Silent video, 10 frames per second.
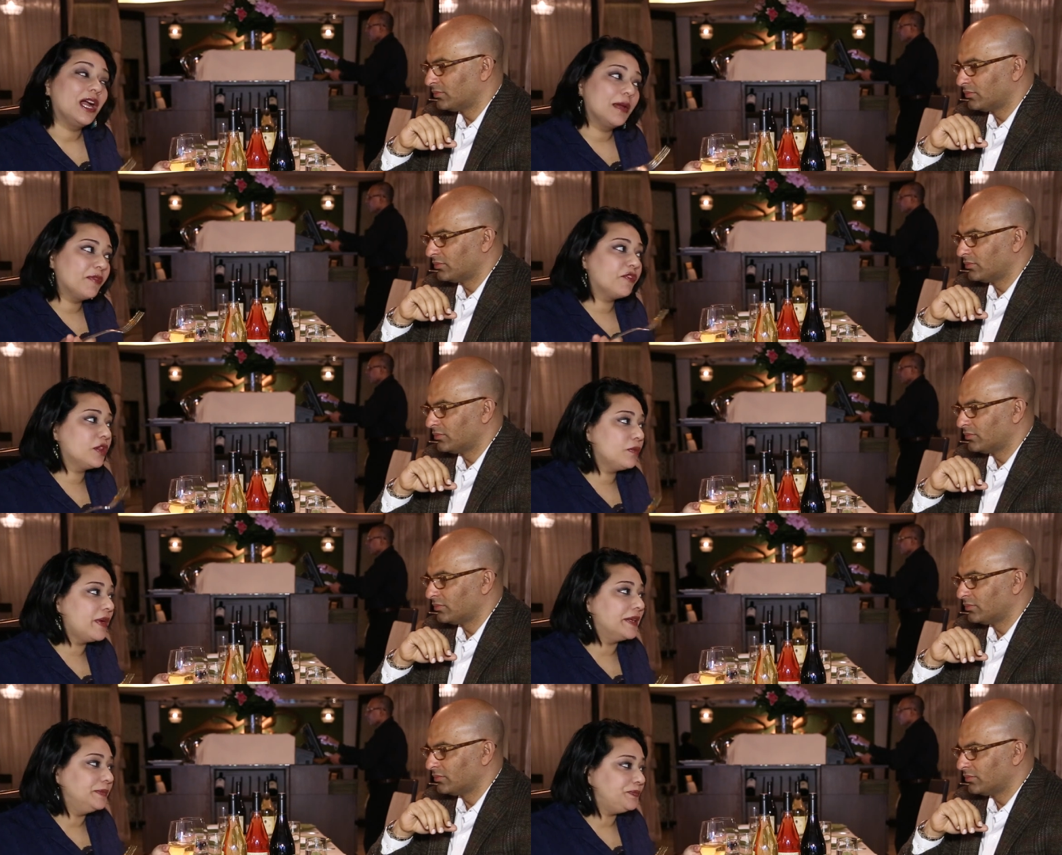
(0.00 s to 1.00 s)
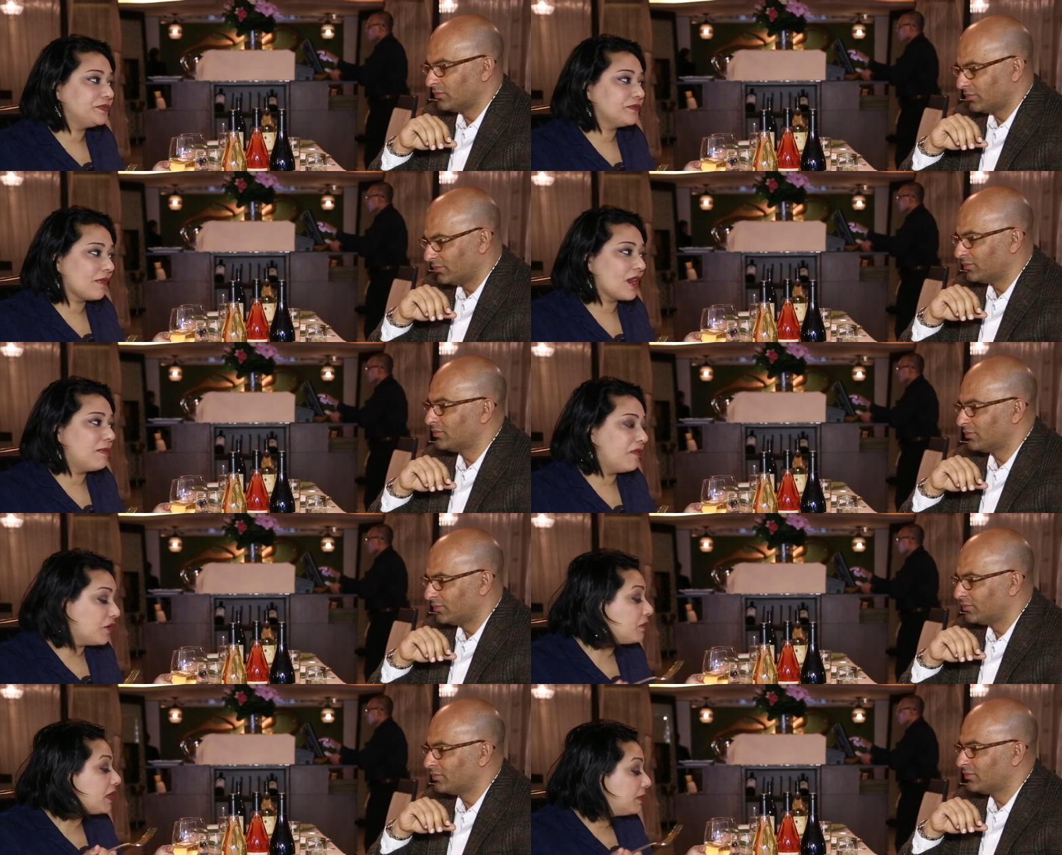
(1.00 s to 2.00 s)
Speaker 1: I prefer the red. I
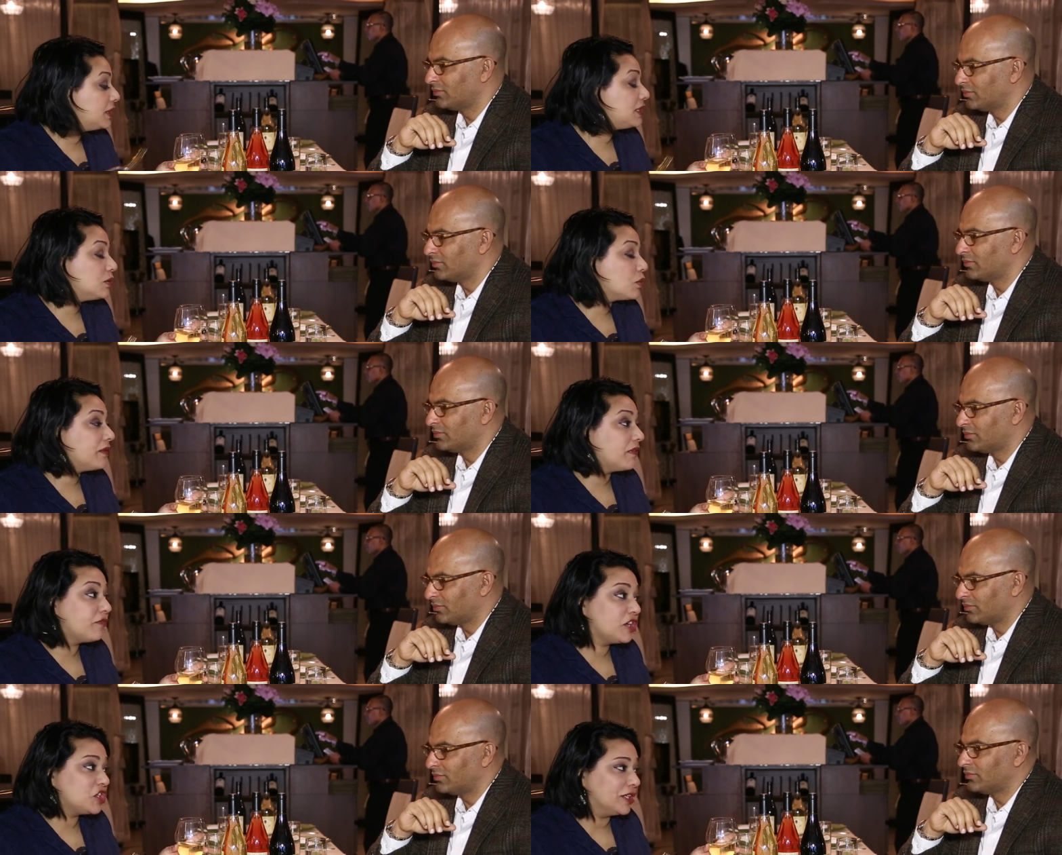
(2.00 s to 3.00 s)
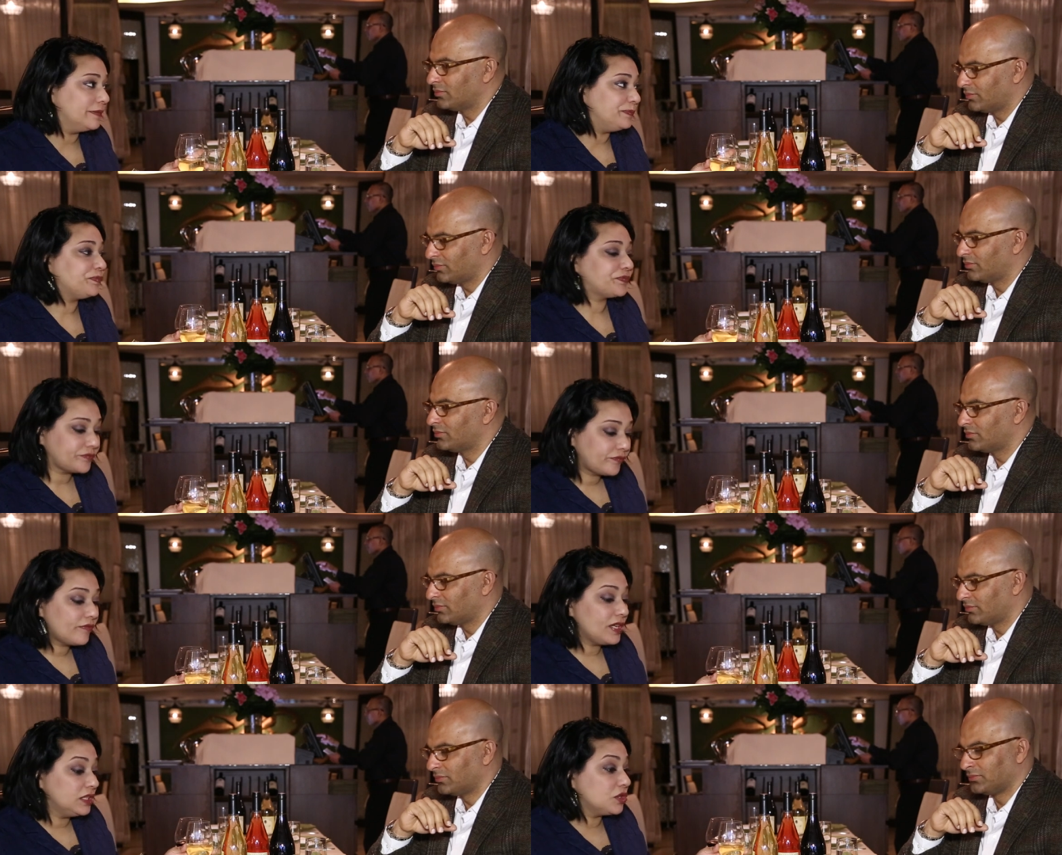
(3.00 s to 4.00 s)
prefer the red, but this is quite refreshing.
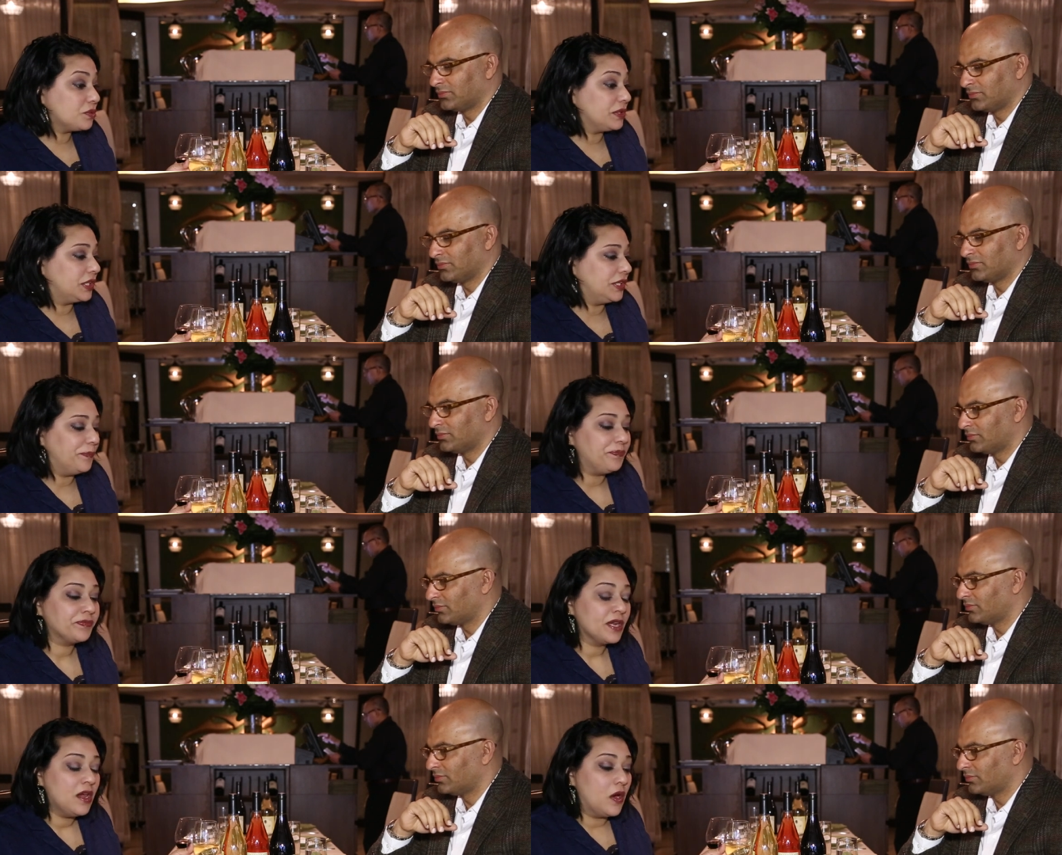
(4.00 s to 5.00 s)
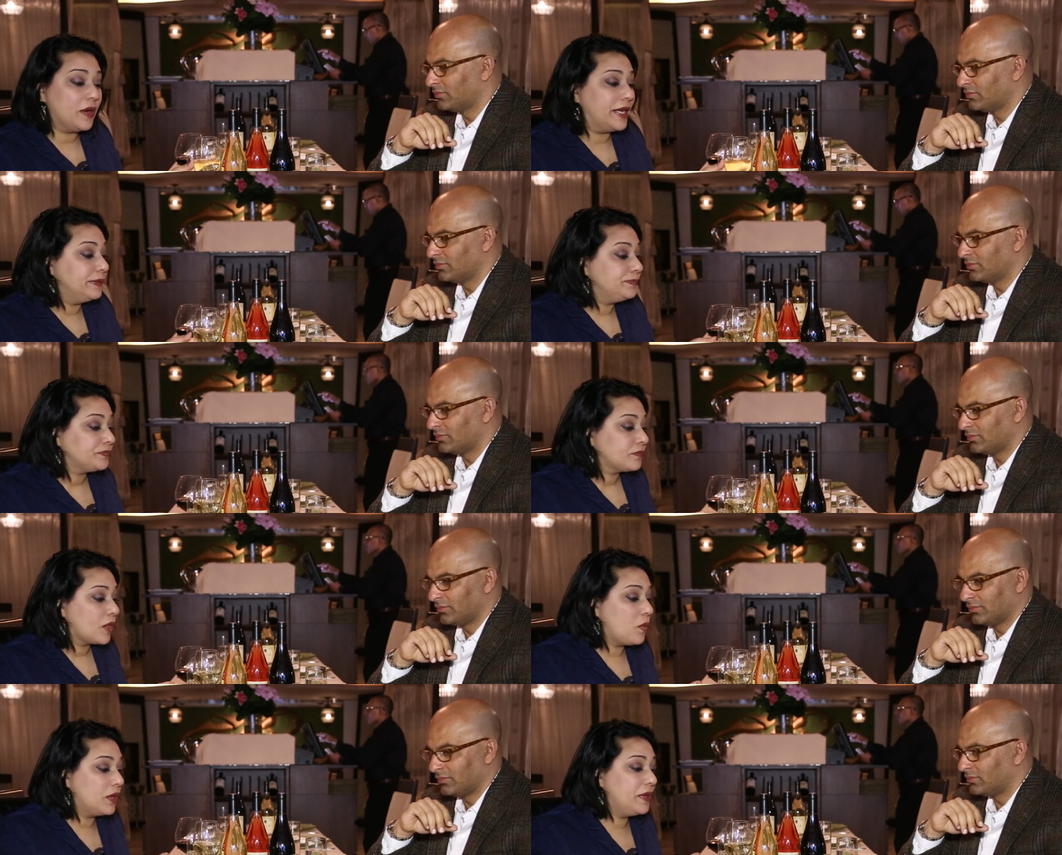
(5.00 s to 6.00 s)
This is really good. Okay,
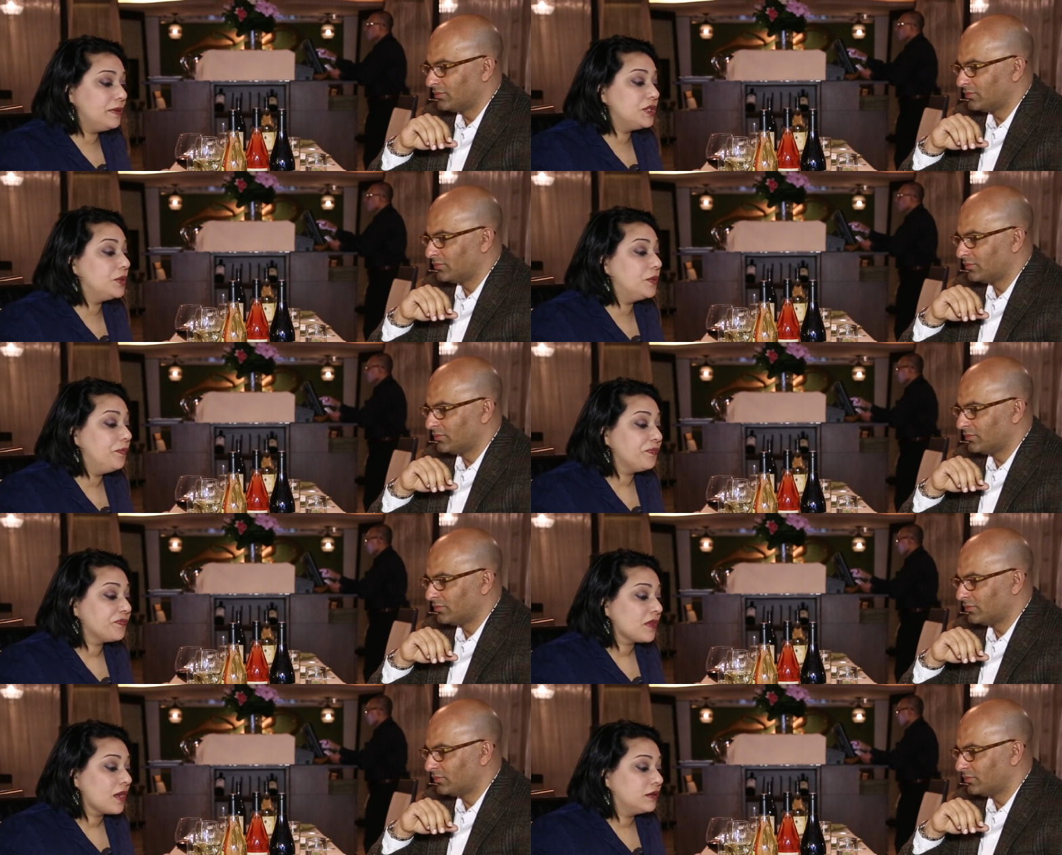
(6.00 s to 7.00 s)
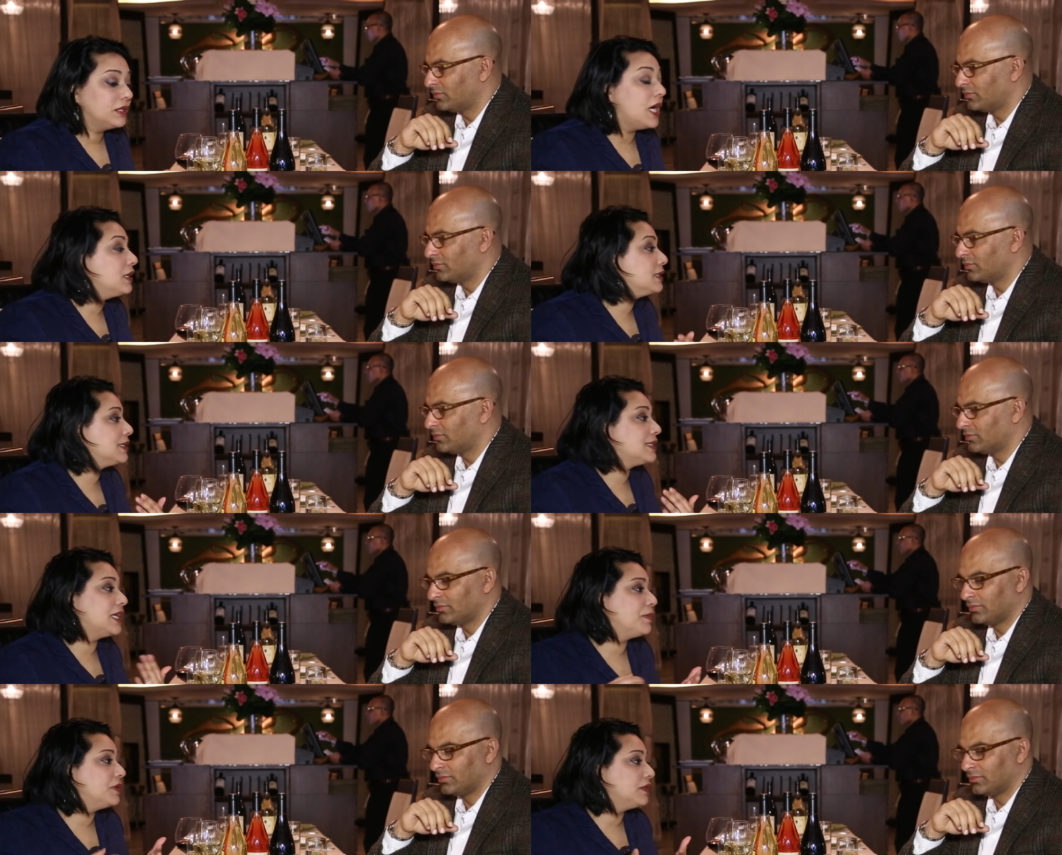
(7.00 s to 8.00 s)
what do we do? Dal is a
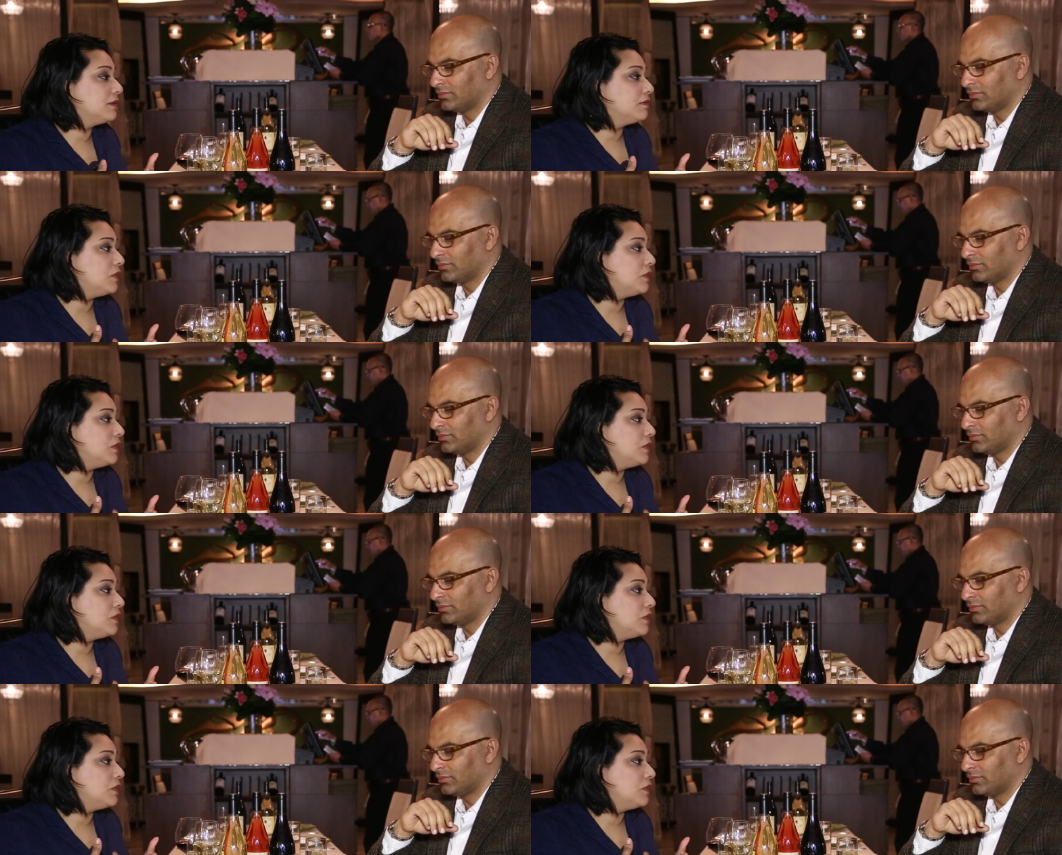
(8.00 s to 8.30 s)
staple in